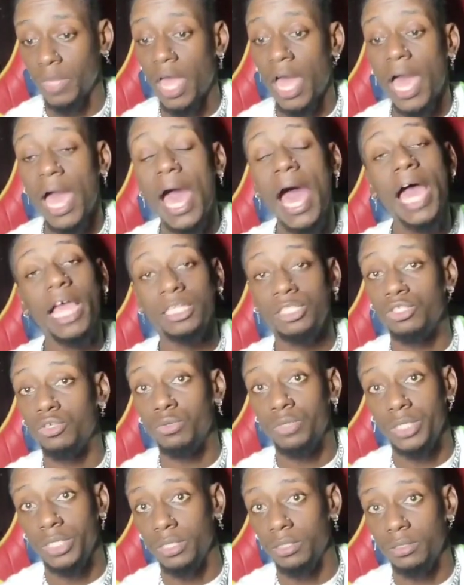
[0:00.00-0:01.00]
I
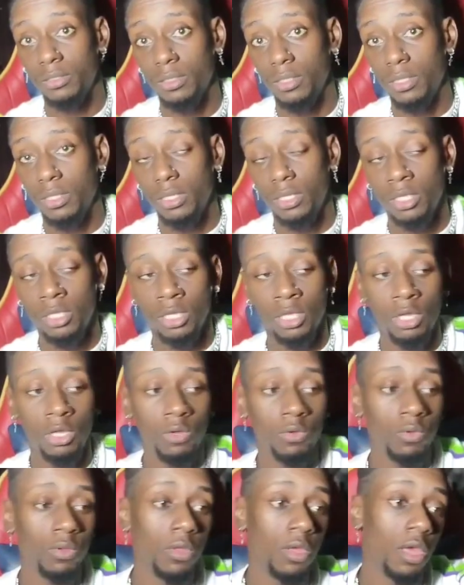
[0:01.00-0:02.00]
enjoyed it, you
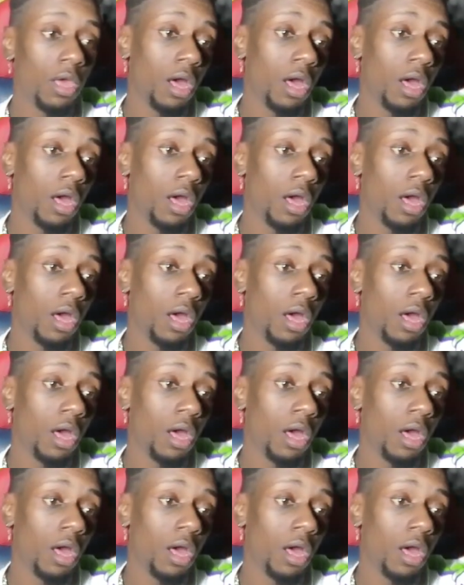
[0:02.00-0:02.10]
know.